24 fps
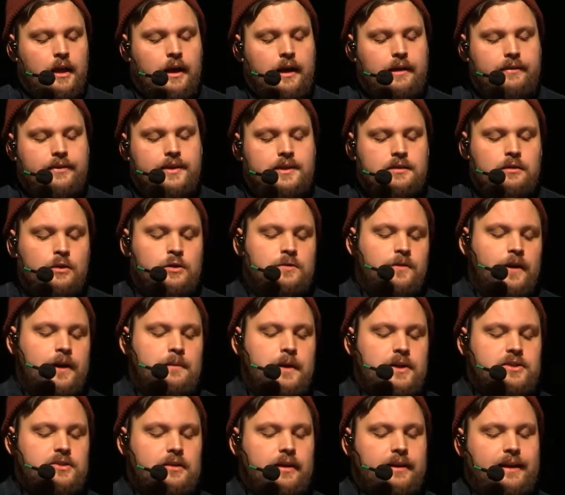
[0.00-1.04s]
And this looks very
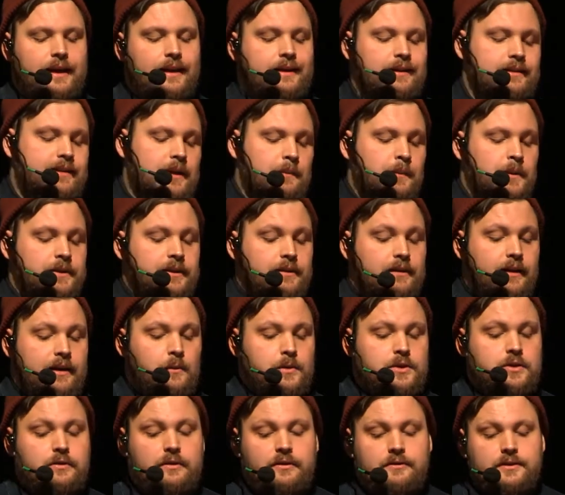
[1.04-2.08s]
much like any templating
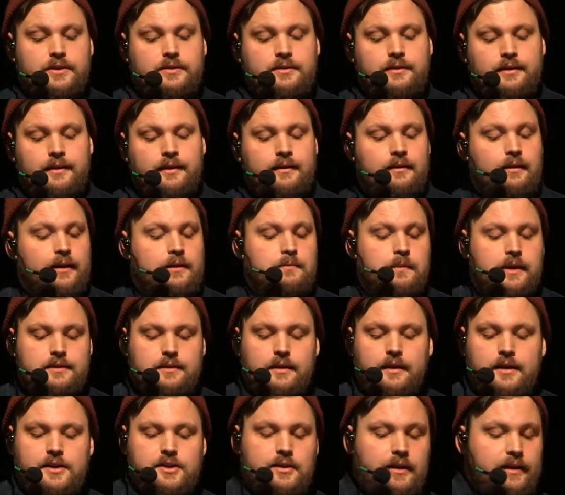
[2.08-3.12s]
language you've ever seen, like
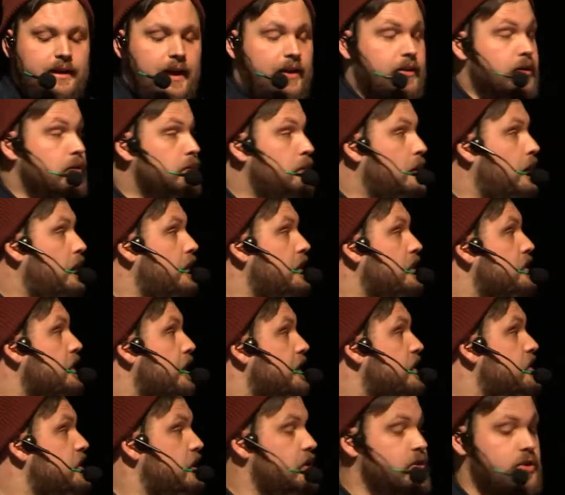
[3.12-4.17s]
mustache, like handlebars,
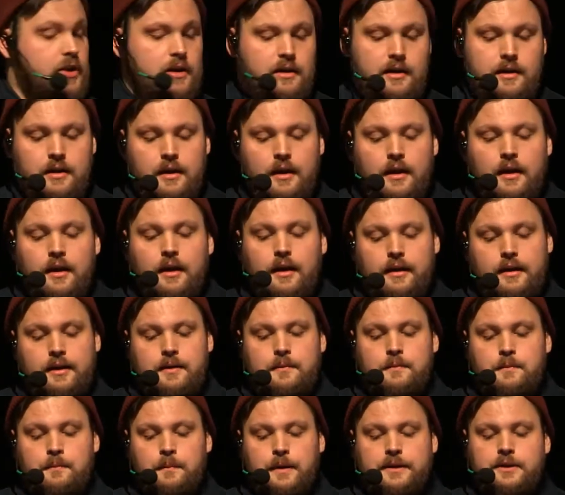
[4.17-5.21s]
like Jinja.
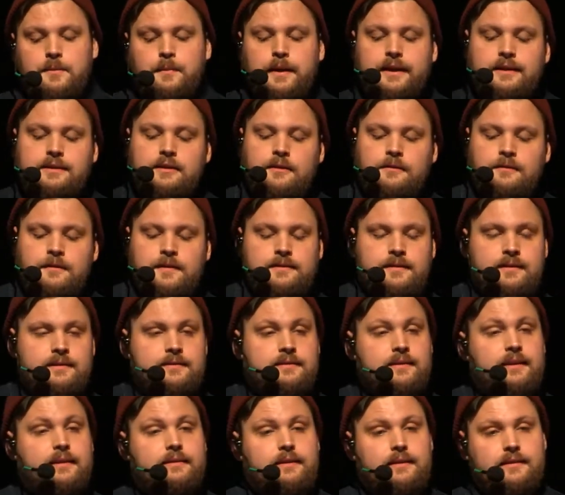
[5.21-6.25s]
But the big difference
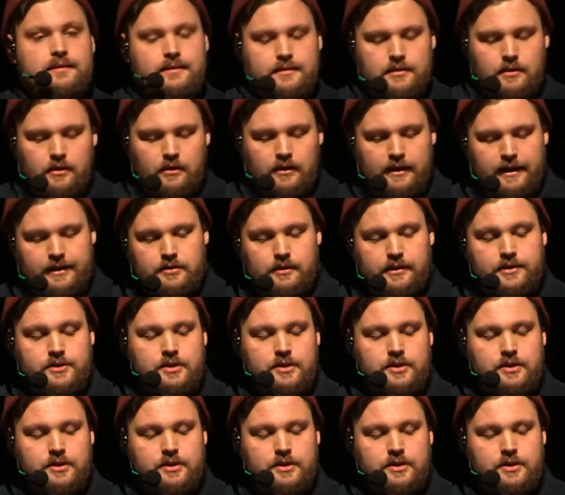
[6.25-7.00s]
is that this is all actually